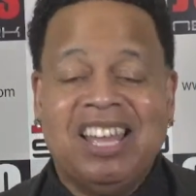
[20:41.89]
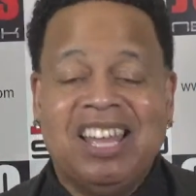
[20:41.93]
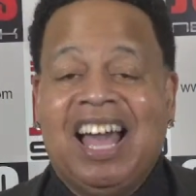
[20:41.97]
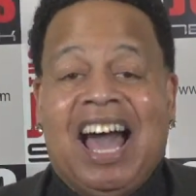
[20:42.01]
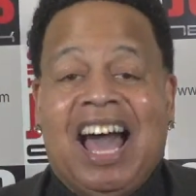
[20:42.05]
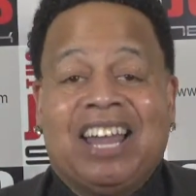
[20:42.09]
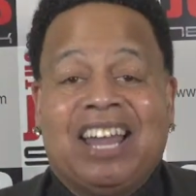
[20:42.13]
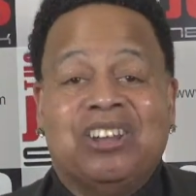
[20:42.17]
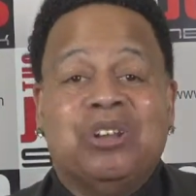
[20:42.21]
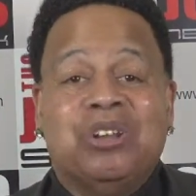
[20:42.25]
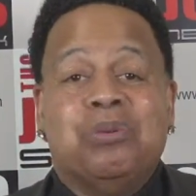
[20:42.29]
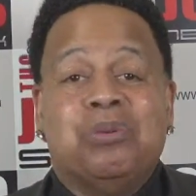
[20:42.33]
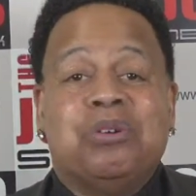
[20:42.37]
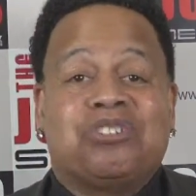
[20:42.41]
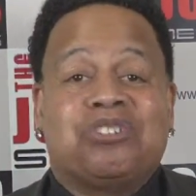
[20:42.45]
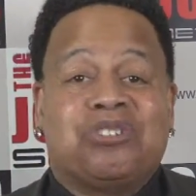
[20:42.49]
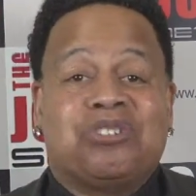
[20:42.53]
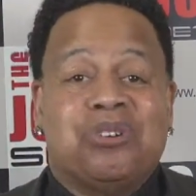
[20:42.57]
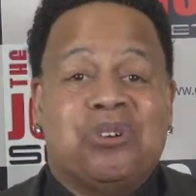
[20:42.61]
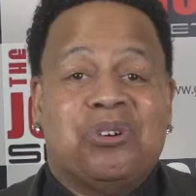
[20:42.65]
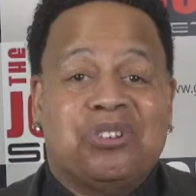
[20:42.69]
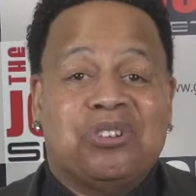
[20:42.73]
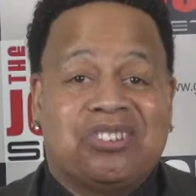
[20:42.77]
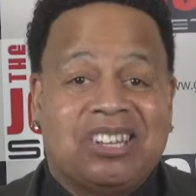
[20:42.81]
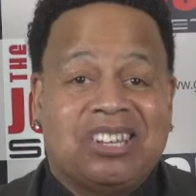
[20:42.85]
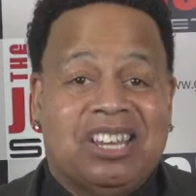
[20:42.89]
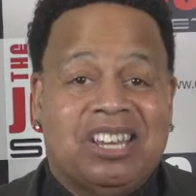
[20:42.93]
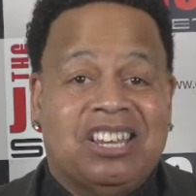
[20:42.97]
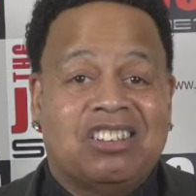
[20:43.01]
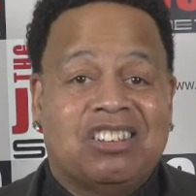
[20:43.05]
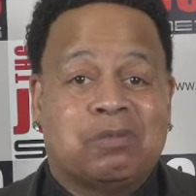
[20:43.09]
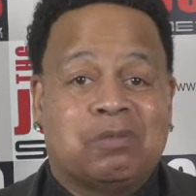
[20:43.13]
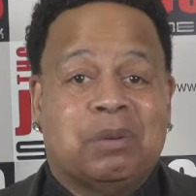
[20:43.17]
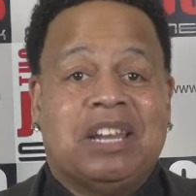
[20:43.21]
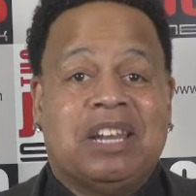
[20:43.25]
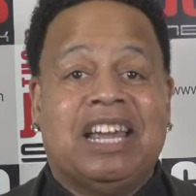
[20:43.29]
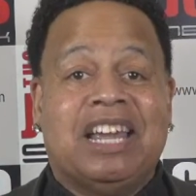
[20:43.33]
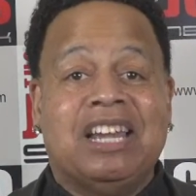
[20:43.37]
I don't know what yours is,
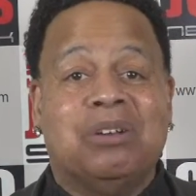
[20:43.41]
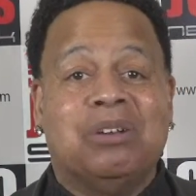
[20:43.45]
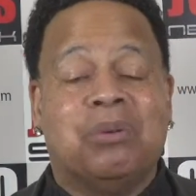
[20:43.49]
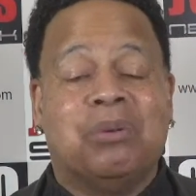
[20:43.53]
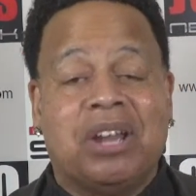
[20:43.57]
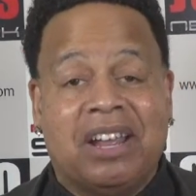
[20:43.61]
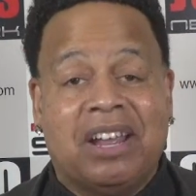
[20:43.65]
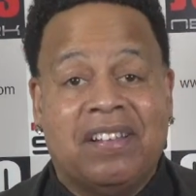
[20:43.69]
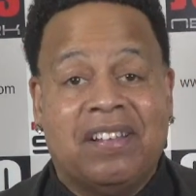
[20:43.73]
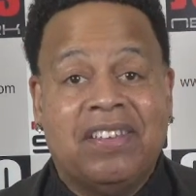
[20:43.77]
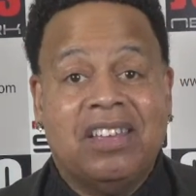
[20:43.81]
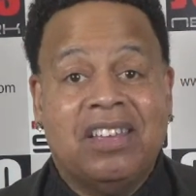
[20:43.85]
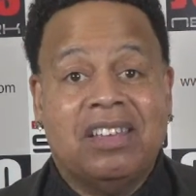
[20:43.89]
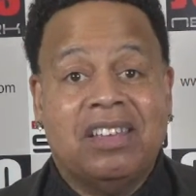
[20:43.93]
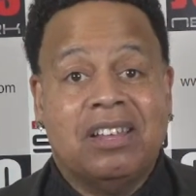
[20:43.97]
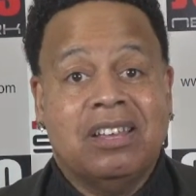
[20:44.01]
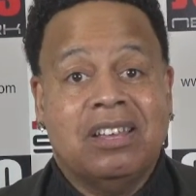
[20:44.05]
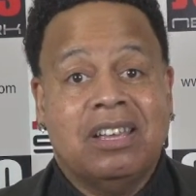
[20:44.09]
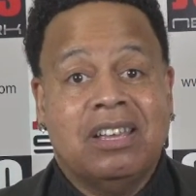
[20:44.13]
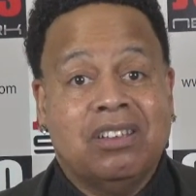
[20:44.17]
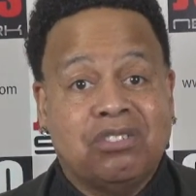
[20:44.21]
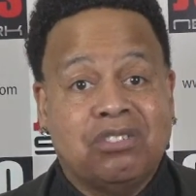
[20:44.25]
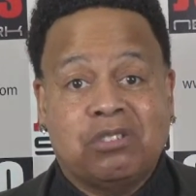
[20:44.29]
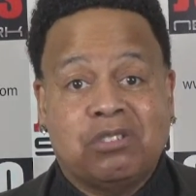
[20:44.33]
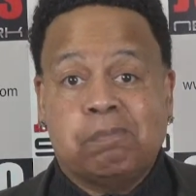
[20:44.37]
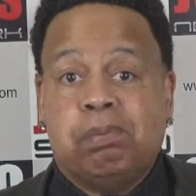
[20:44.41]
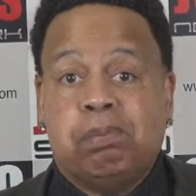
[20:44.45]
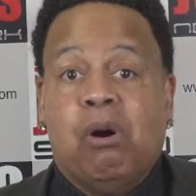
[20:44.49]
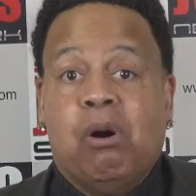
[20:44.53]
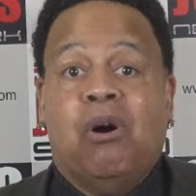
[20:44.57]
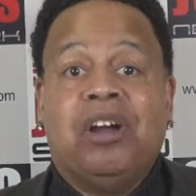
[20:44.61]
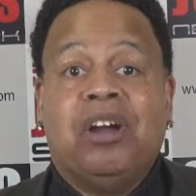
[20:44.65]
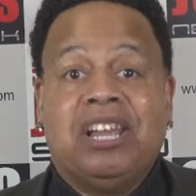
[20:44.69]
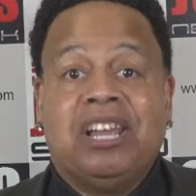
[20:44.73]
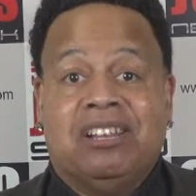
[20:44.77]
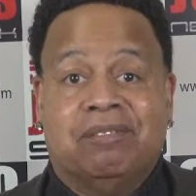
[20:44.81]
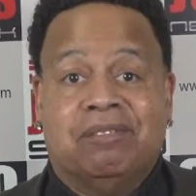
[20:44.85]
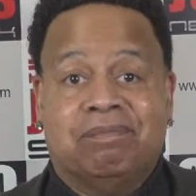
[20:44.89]
but anyway, here's the
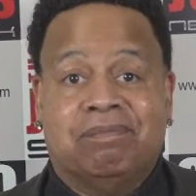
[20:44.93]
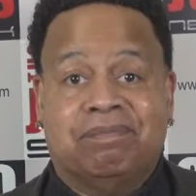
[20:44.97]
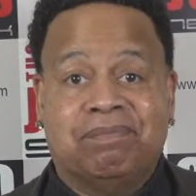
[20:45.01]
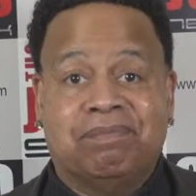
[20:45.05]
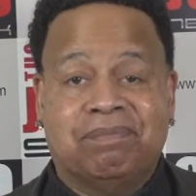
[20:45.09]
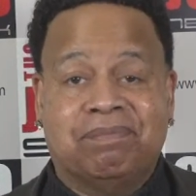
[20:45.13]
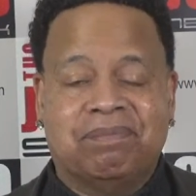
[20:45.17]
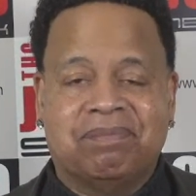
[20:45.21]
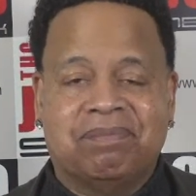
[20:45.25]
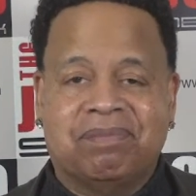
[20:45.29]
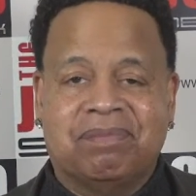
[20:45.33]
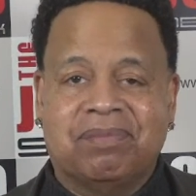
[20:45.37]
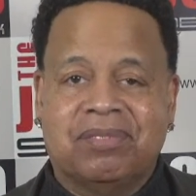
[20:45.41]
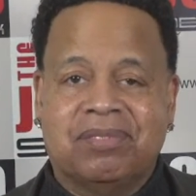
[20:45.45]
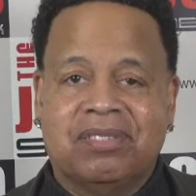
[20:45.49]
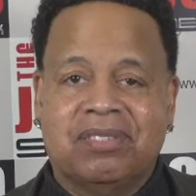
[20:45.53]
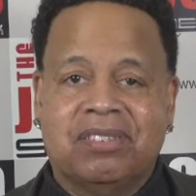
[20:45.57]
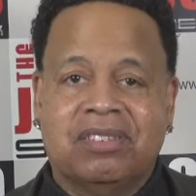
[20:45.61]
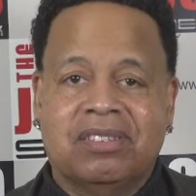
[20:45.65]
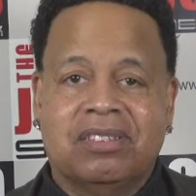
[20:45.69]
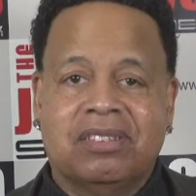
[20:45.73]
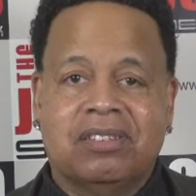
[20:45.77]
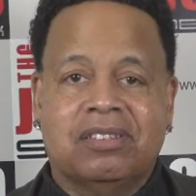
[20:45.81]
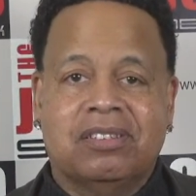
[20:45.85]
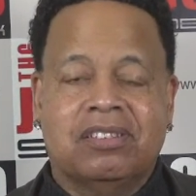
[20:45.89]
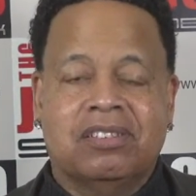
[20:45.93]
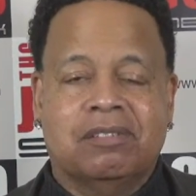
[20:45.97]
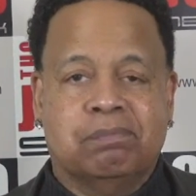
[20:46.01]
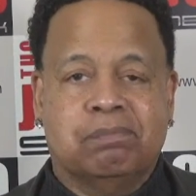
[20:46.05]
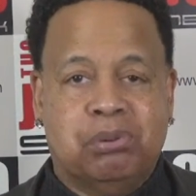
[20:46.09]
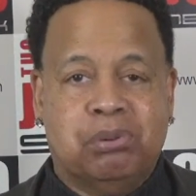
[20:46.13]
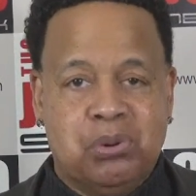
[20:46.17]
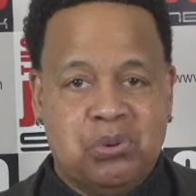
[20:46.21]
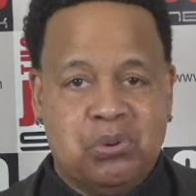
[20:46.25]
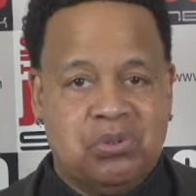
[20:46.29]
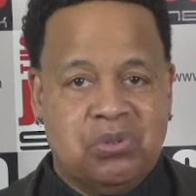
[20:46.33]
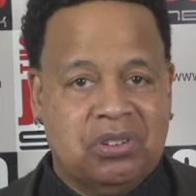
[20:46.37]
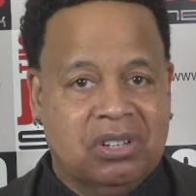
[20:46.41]
point.
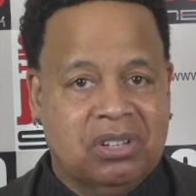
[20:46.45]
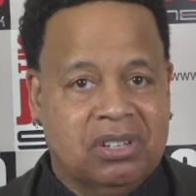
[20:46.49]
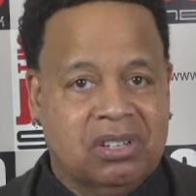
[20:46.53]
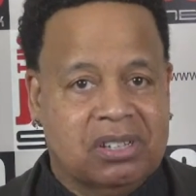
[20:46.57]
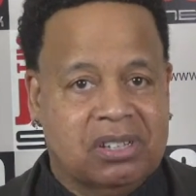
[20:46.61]
Putin,